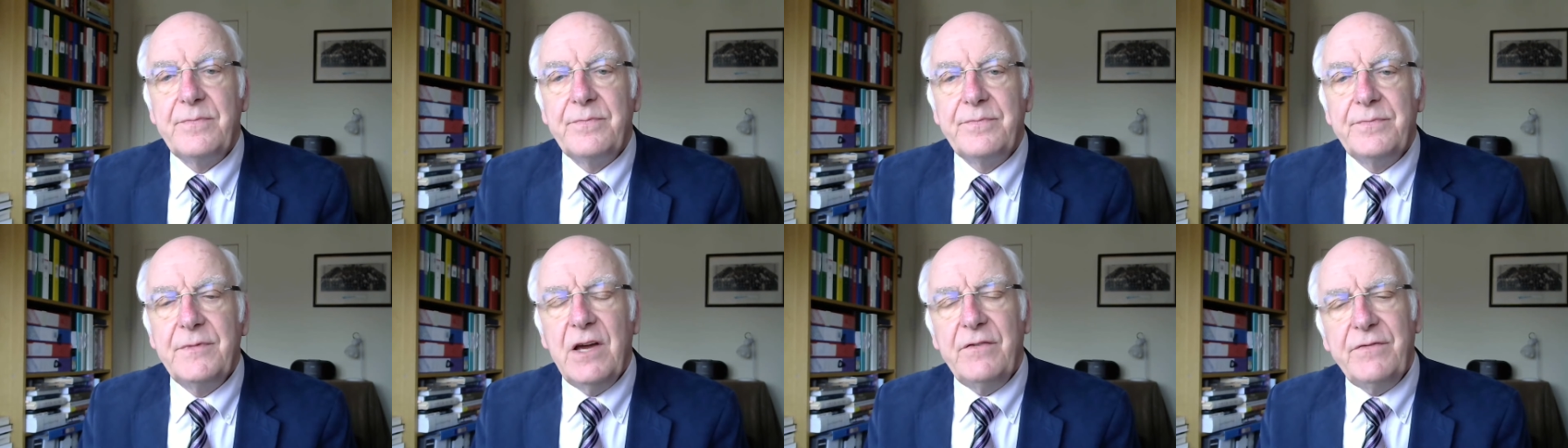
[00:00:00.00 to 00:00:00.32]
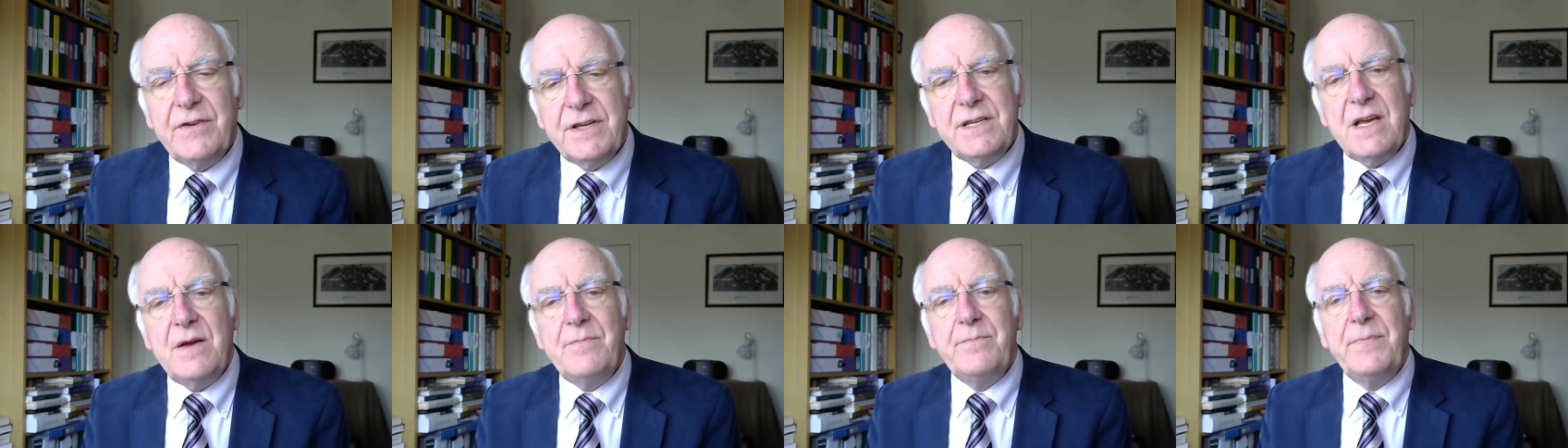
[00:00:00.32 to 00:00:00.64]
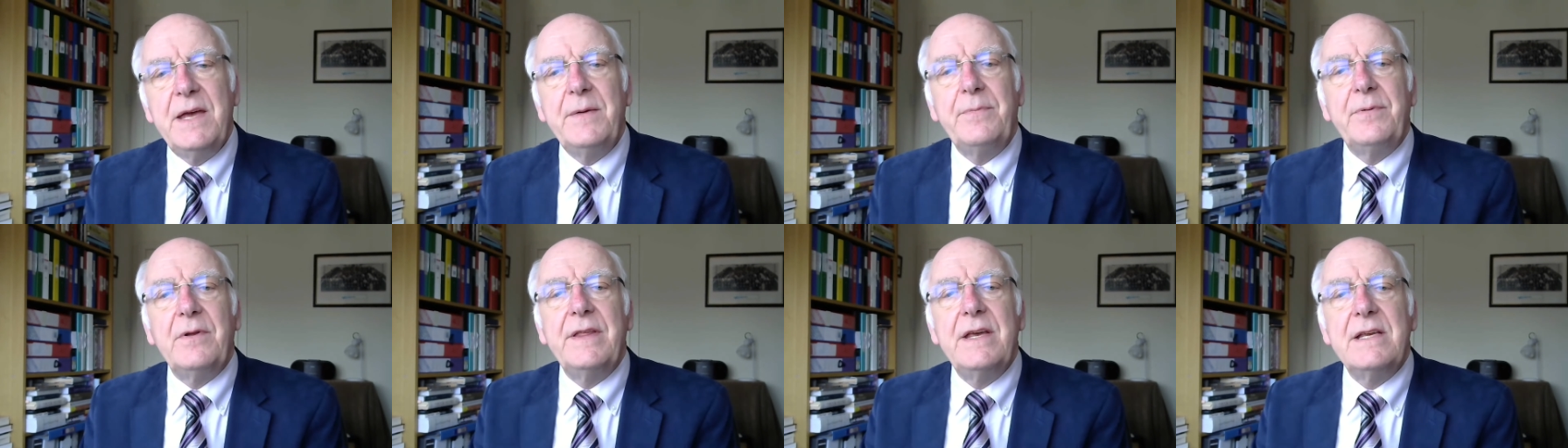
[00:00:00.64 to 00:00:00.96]
Now for some
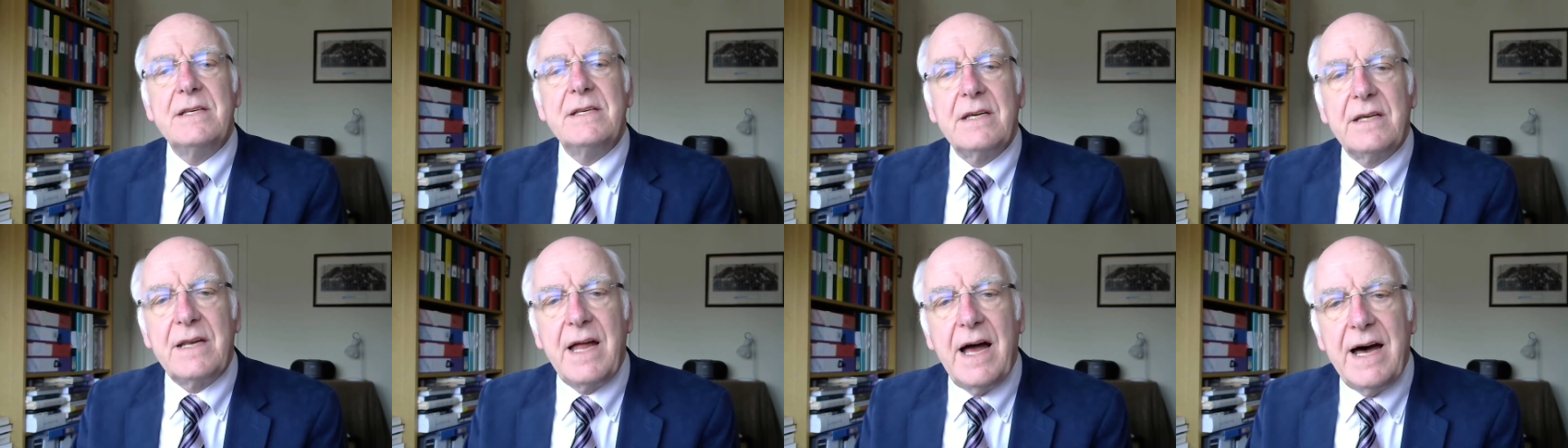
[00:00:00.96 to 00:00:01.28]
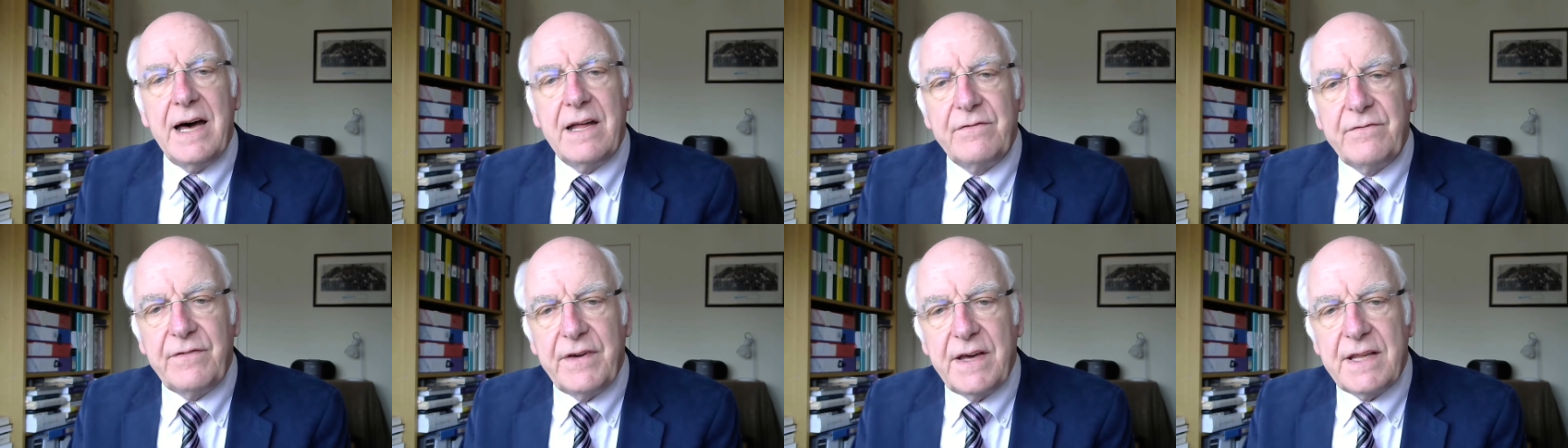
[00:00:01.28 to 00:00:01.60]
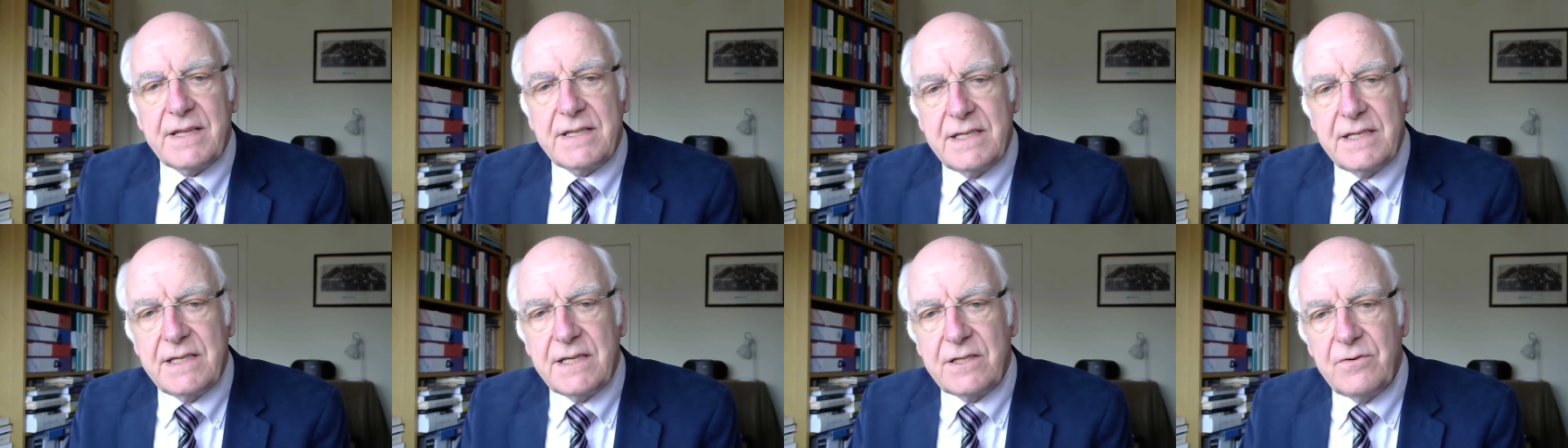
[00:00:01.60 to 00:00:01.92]
people these are hard
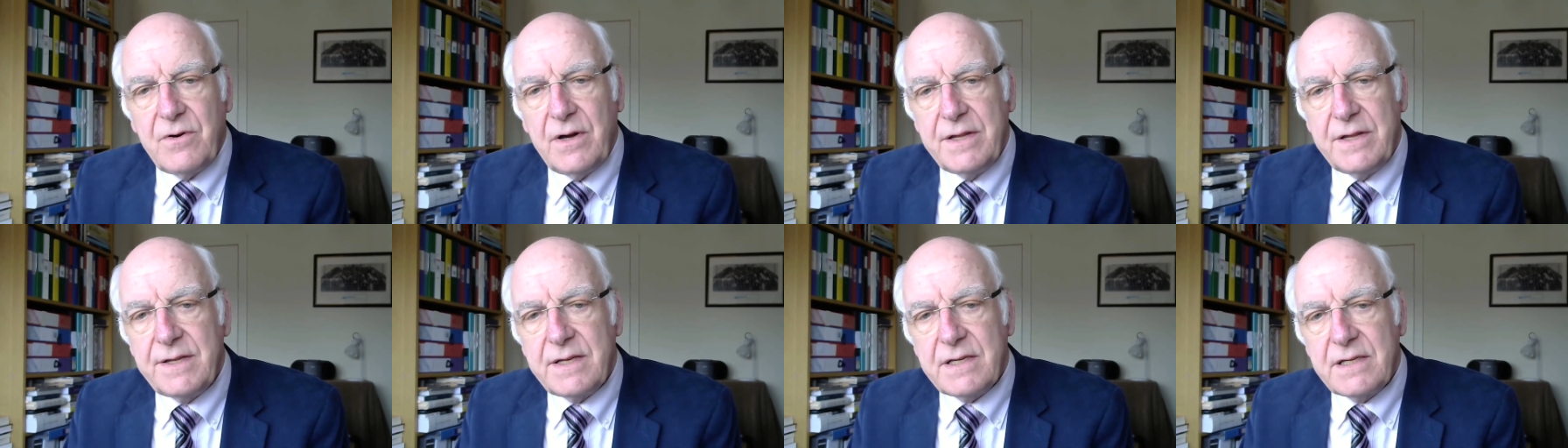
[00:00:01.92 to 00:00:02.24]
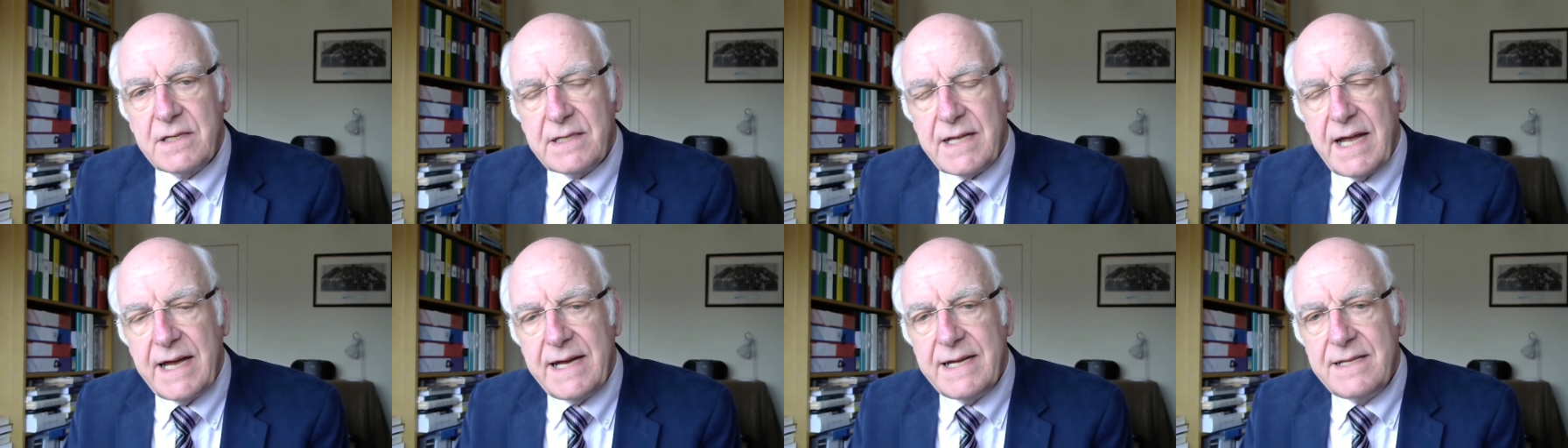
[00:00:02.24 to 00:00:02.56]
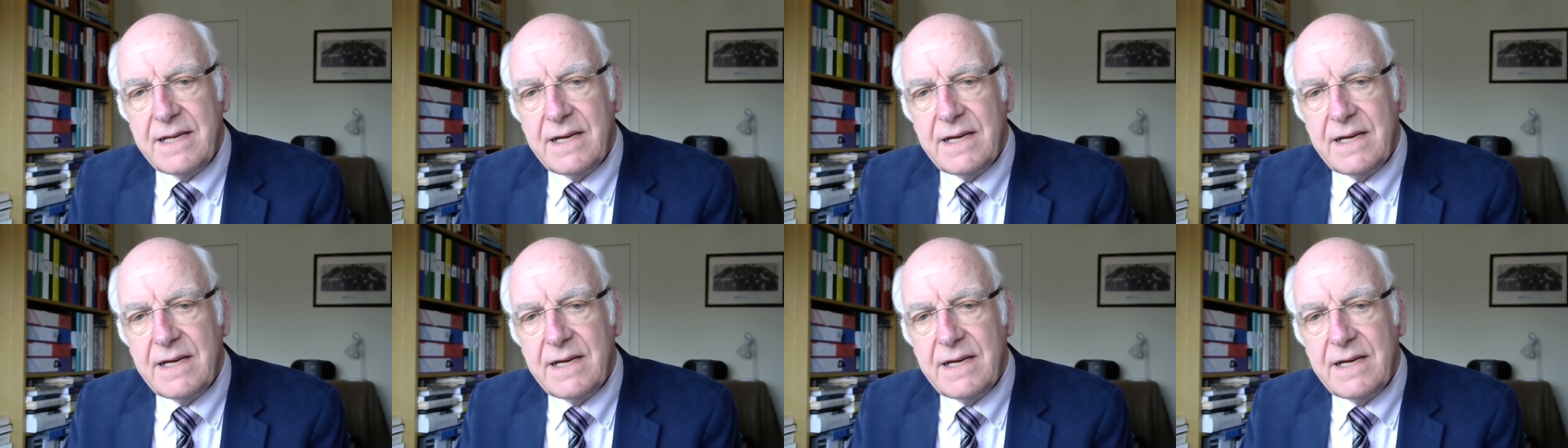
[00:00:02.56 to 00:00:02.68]
verses to understand,